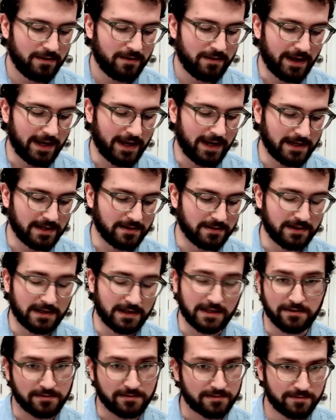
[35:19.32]

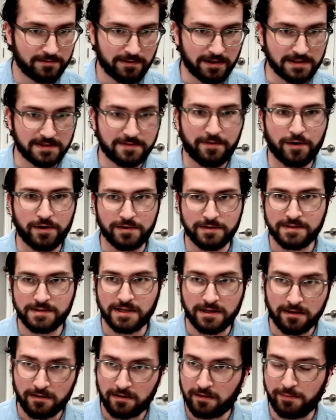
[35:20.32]
And as far as
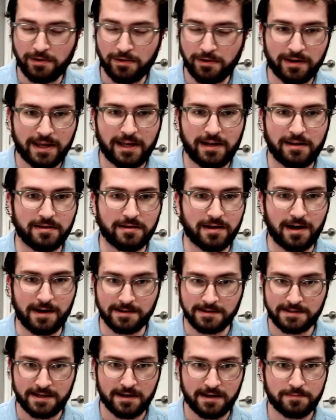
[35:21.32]
like communicating the
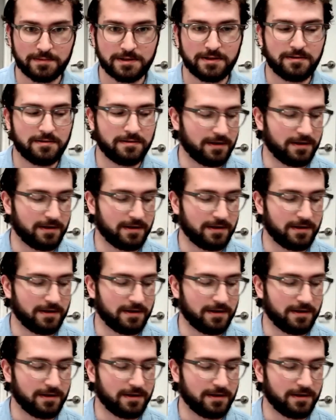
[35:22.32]
concept